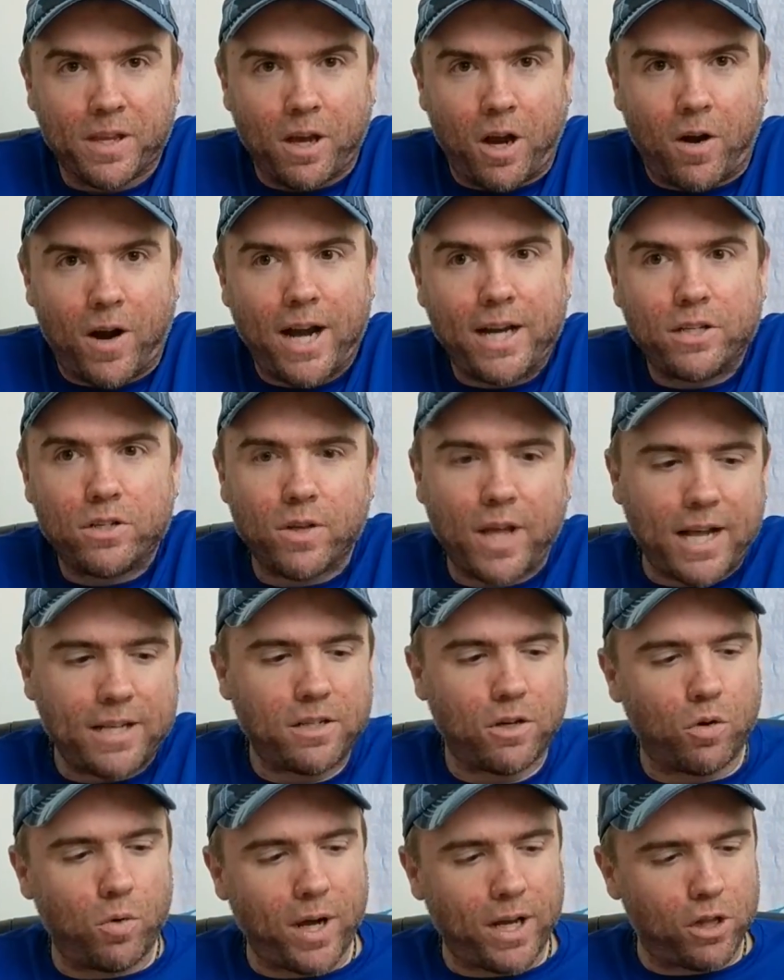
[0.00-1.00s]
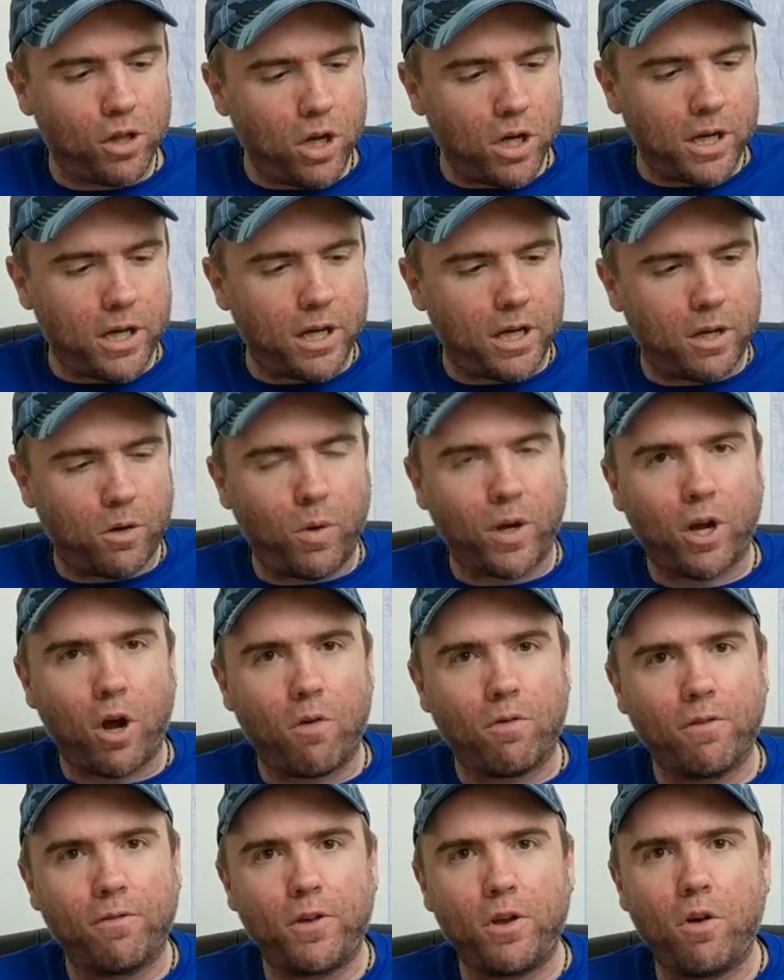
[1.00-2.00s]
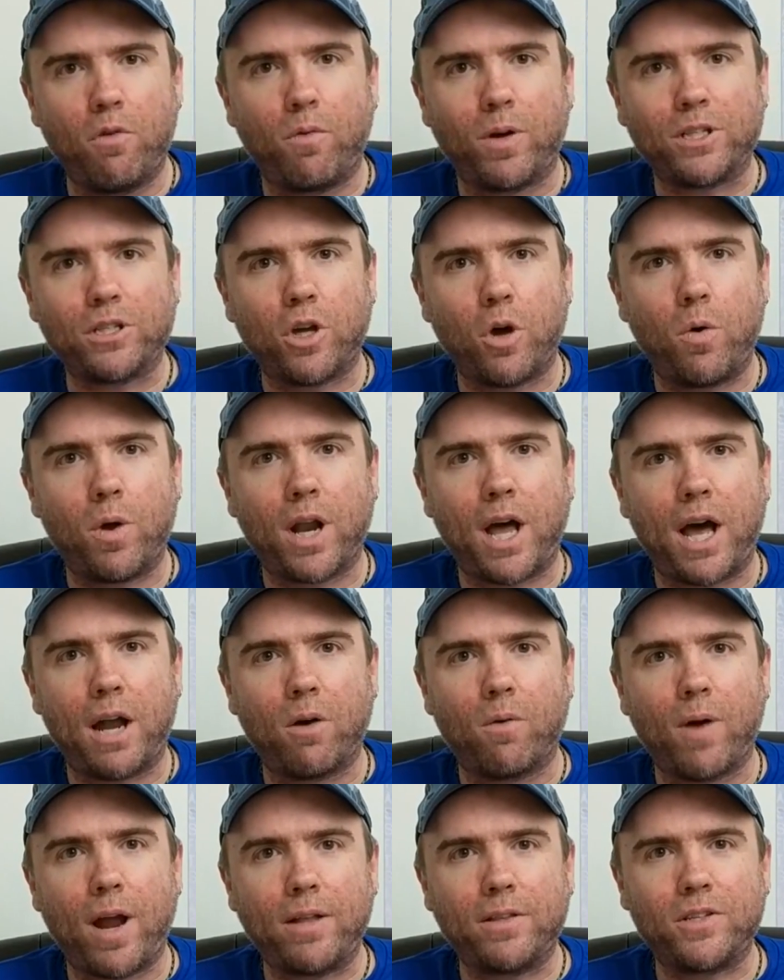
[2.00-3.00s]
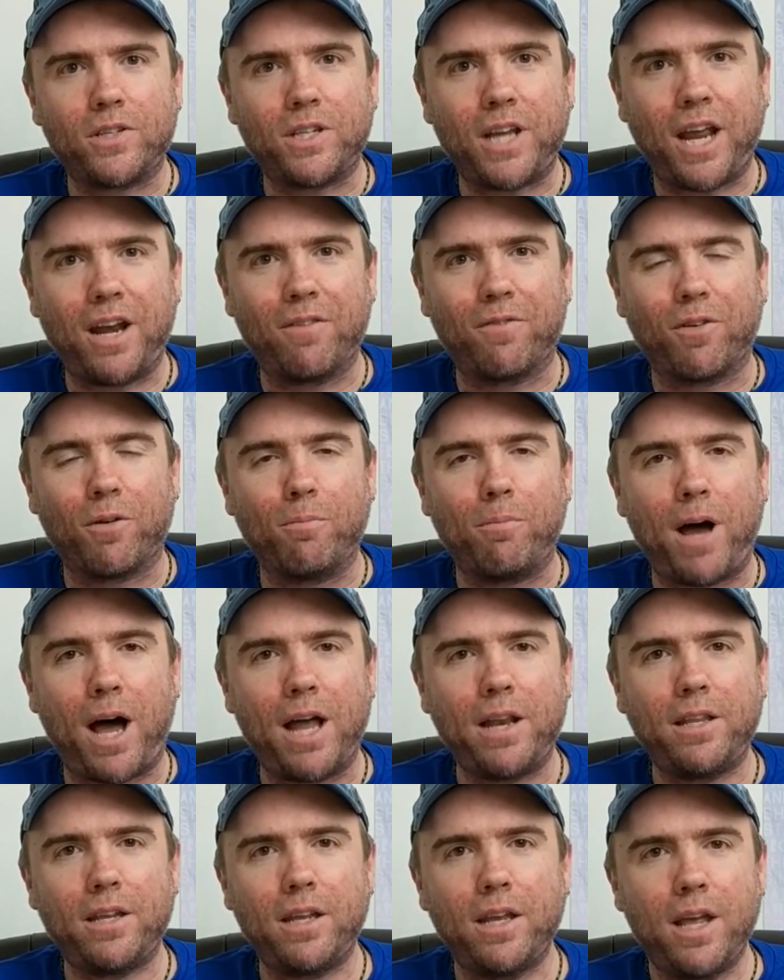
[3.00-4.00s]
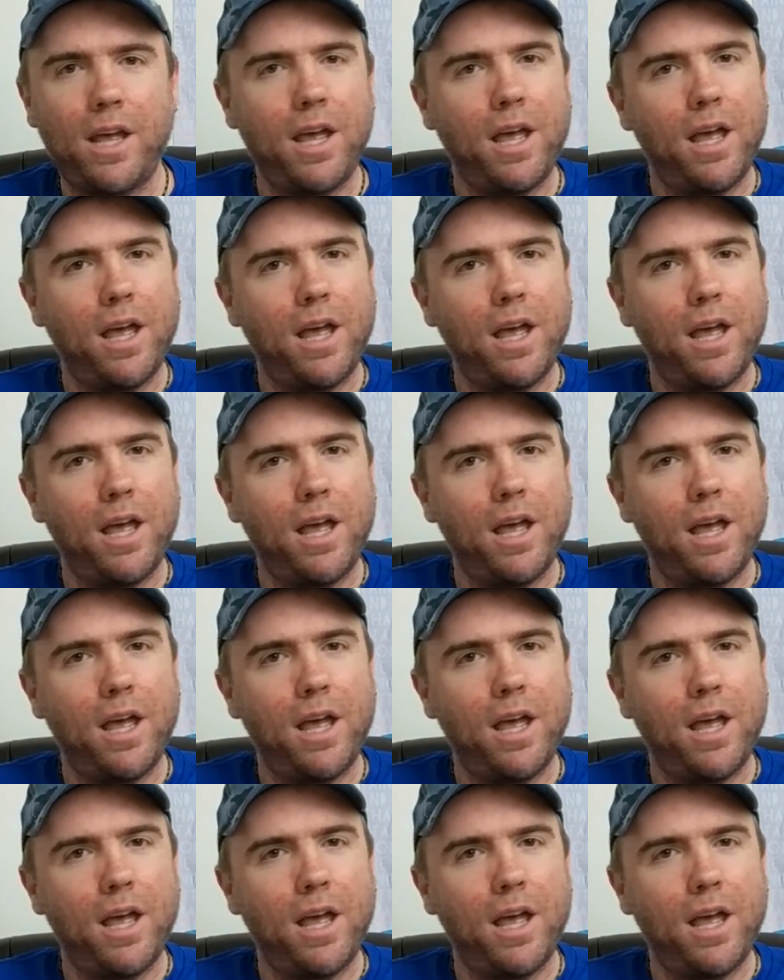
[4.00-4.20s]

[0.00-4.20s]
All right, so that's a quick look, quick overview of what's going on around the state of Vermont.